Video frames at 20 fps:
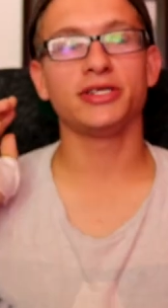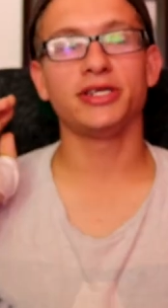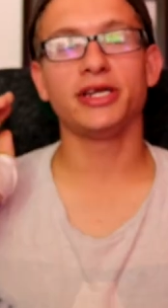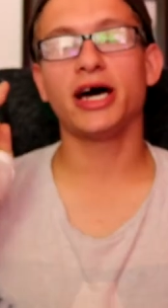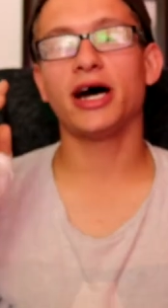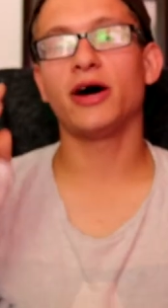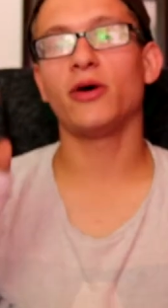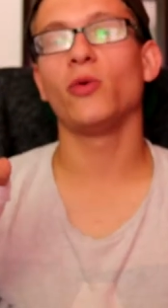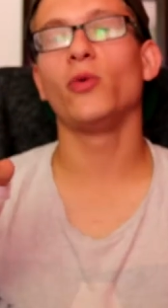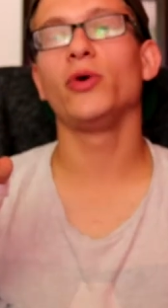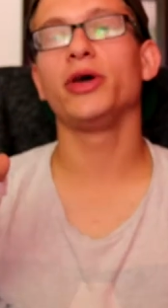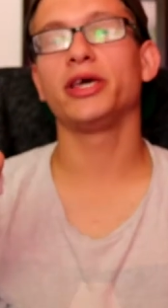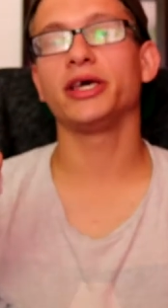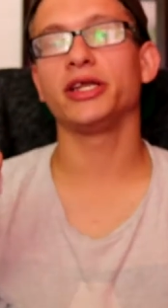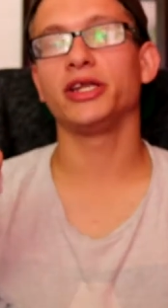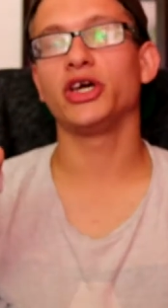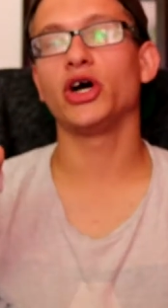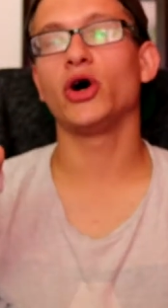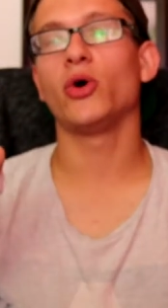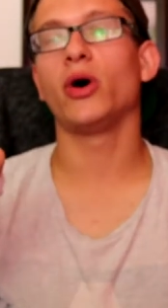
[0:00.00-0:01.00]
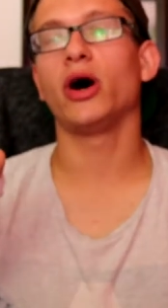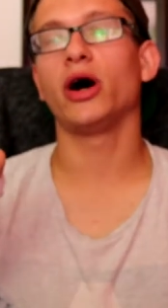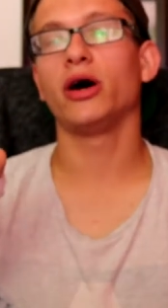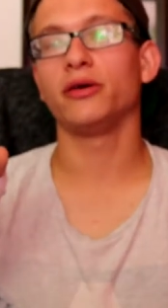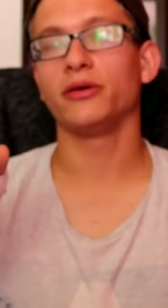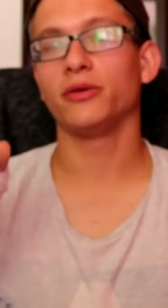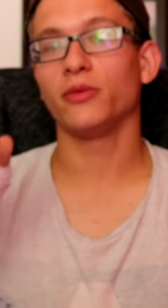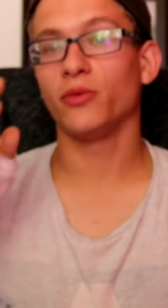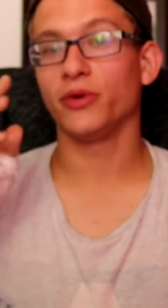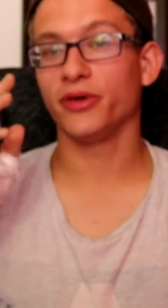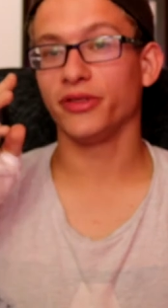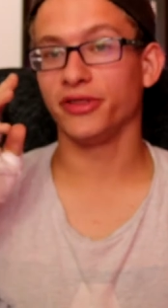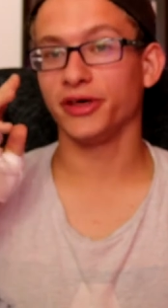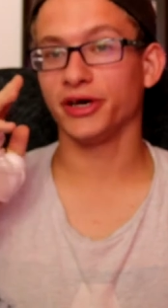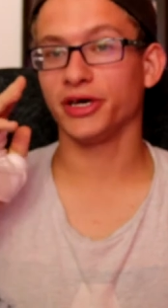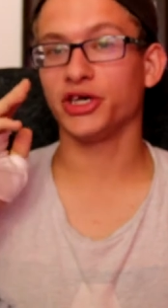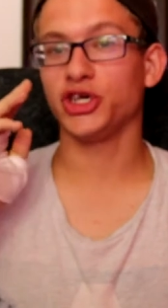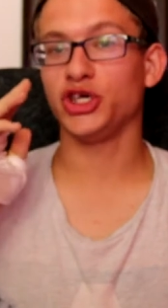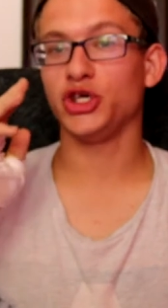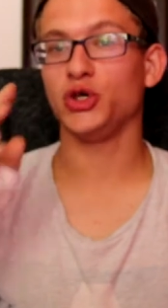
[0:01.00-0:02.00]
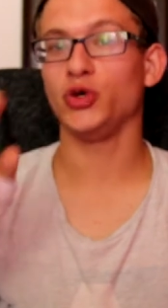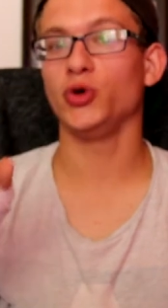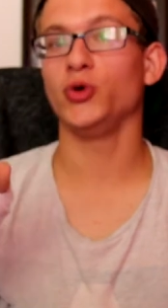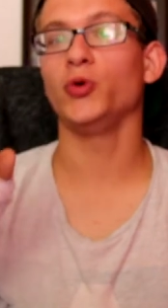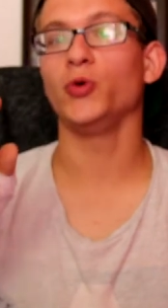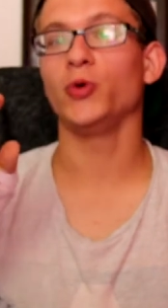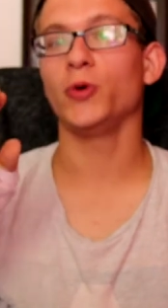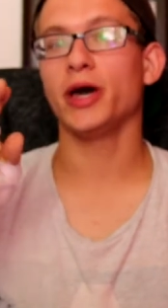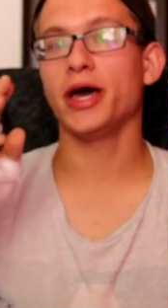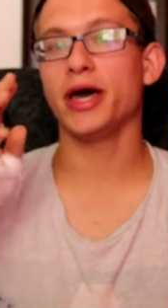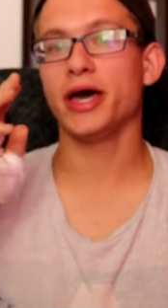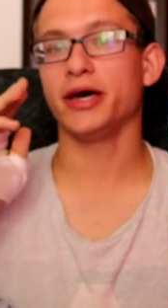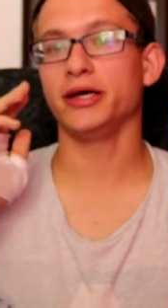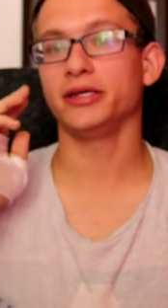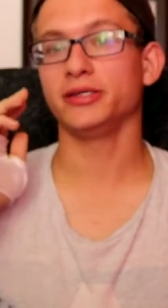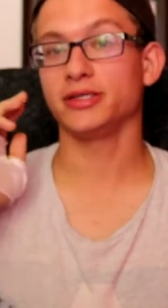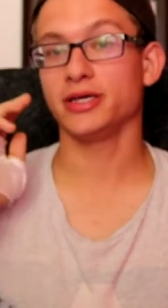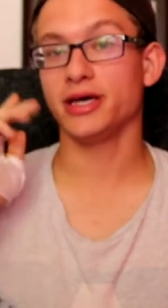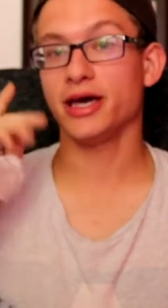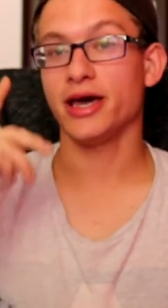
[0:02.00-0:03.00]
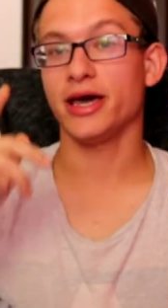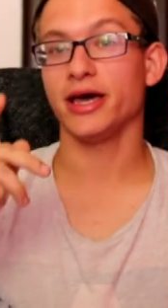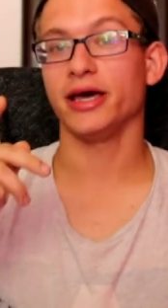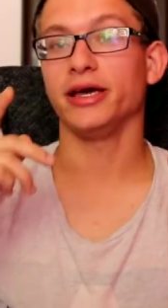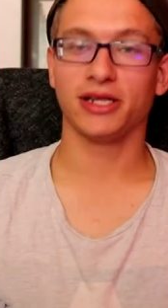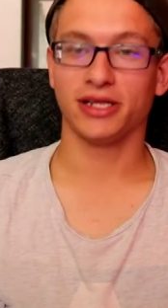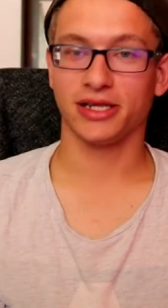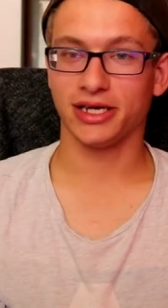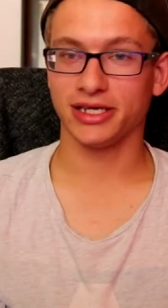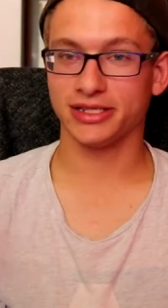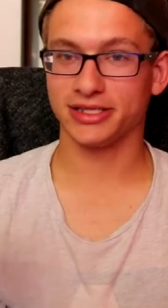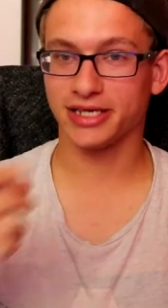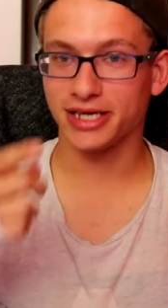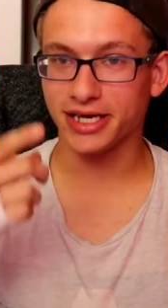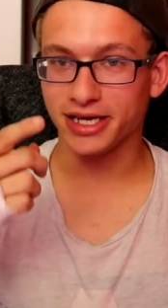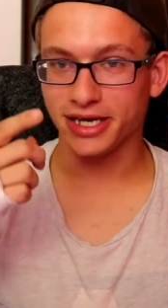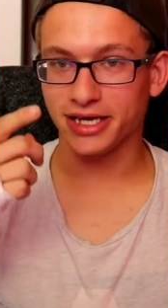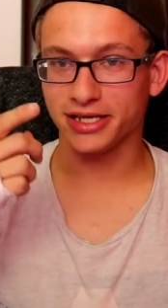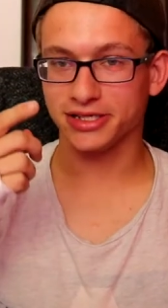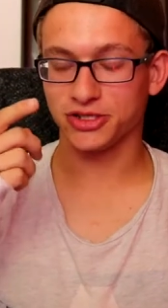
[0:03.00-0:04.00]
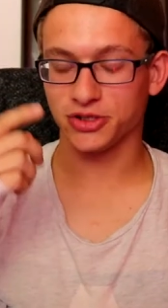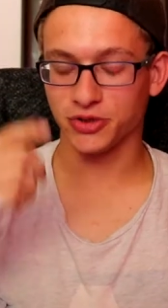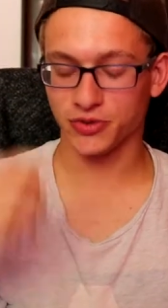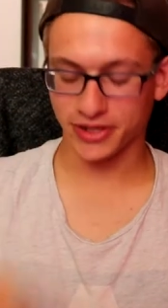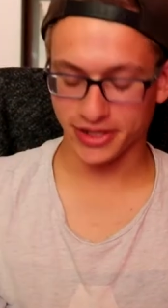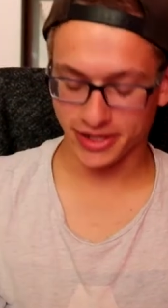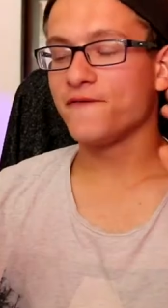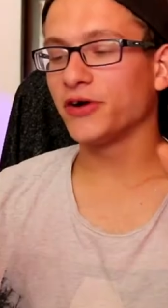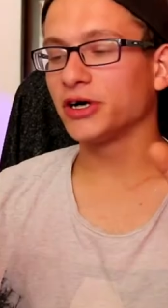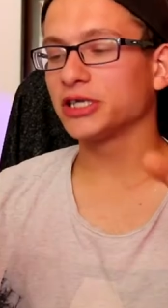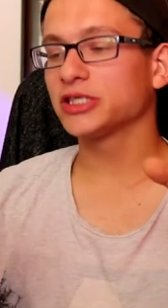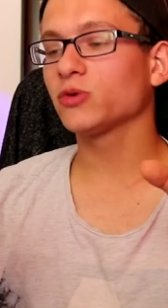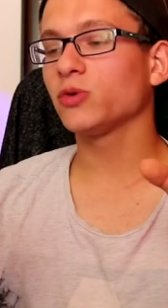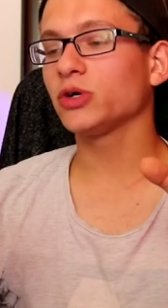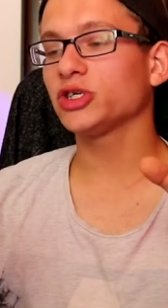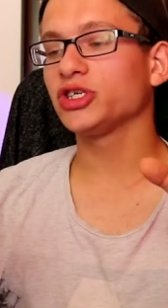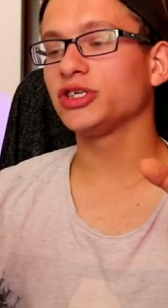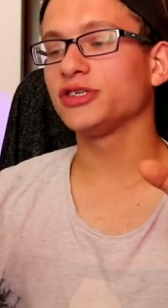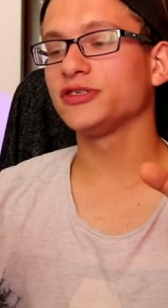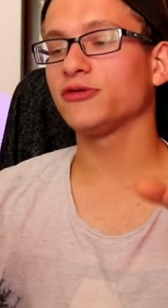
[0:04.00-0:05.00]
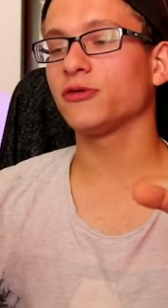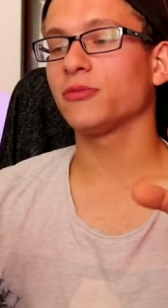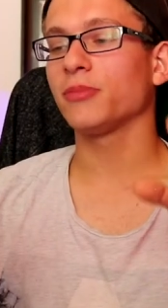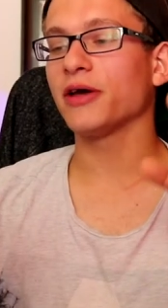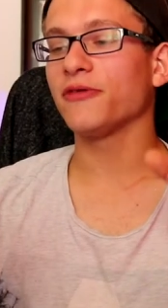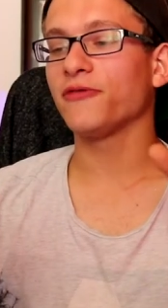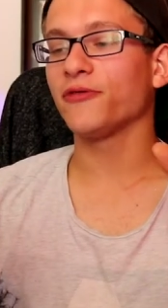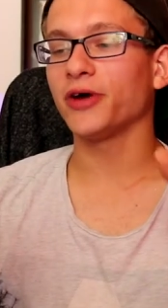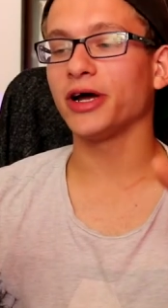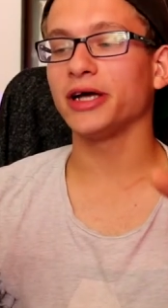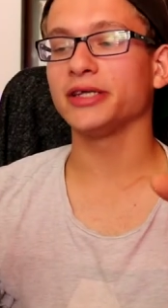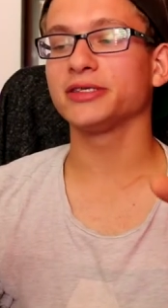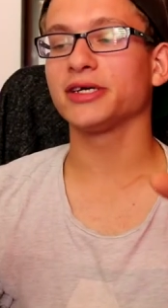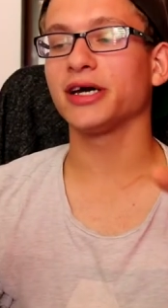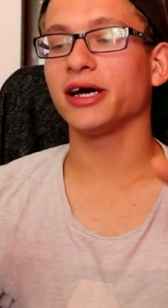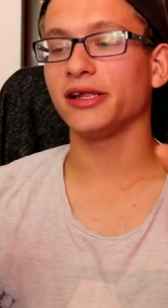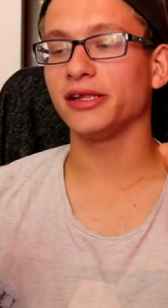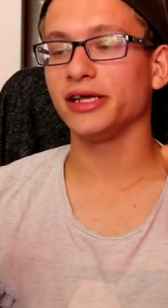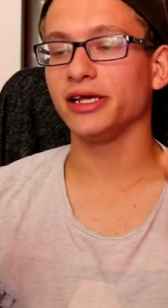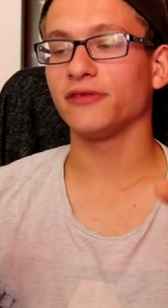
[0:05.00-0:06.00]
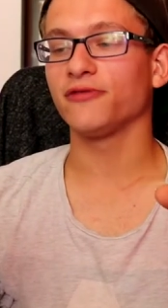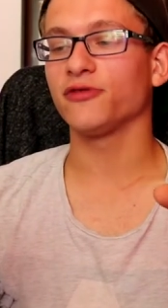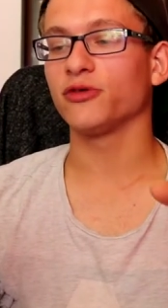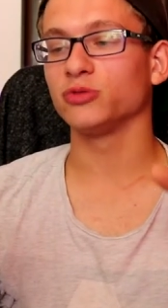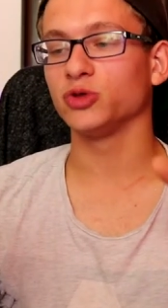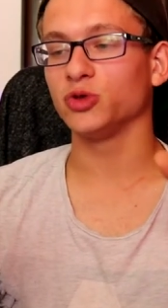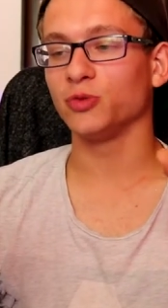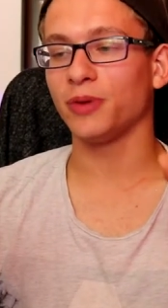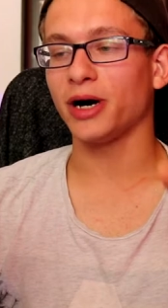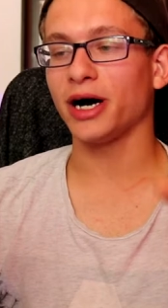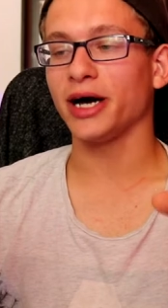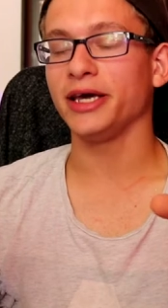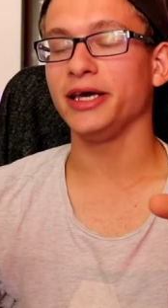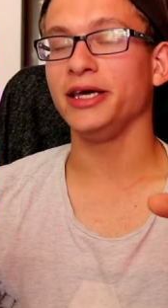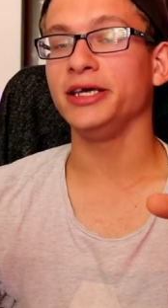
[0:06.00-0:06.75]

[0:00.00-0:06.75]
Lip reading: Now we can go on with the Q&A. Let's get into it. First question is from my friend Khalil from Dubai.